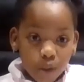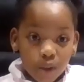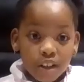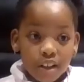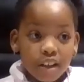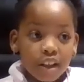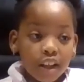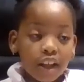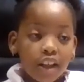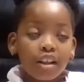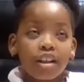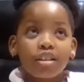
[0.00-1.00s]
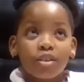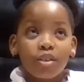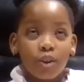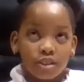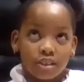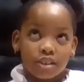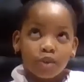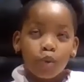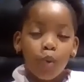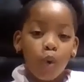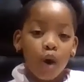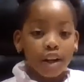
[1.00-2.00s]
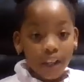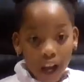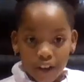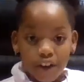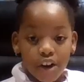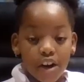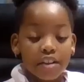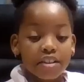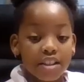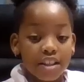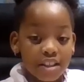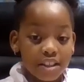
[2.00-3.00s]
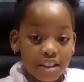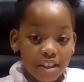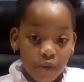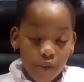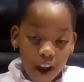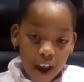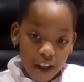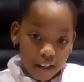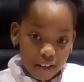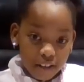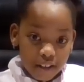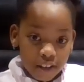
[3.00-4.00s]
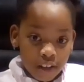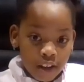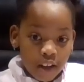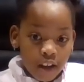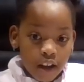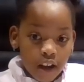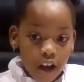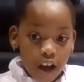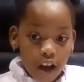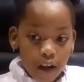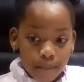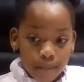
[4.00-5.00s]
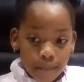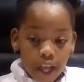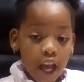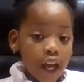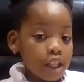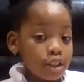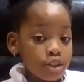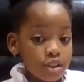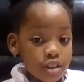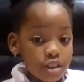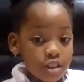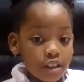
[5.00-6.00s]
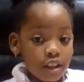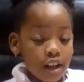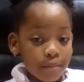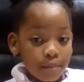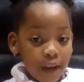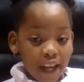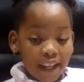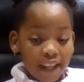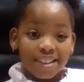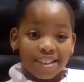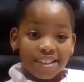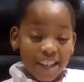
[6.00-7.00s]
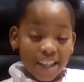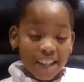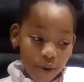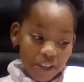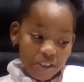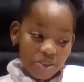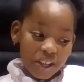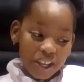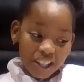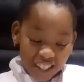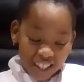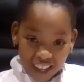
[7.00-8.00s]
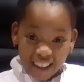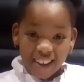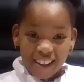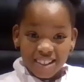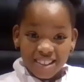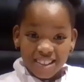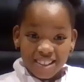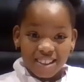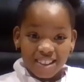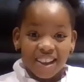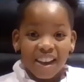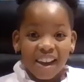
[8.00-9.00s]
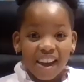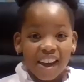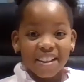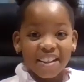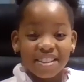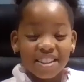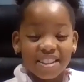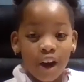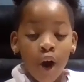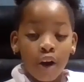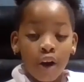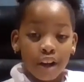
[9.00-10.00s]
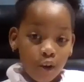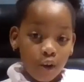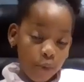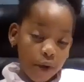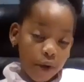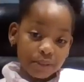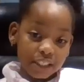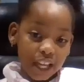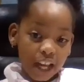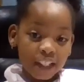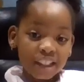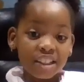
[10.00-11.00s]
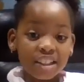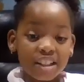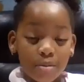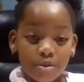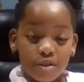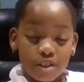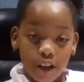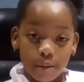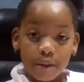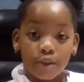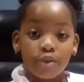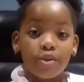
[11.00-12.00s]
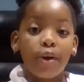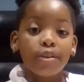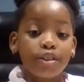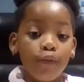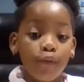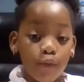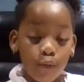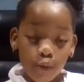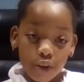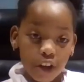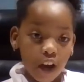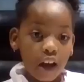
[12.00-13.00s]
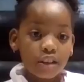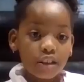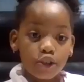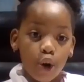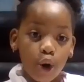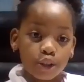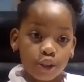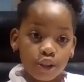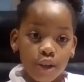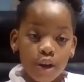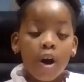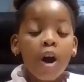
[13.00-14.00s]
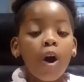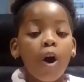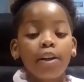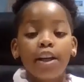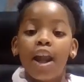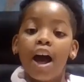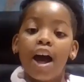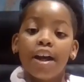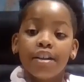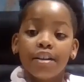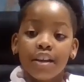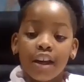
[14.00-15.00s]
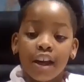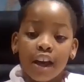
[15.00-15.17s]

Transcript: book, it cost 160 Rand. And I can say where you can get it is on our website, www.vuya.online.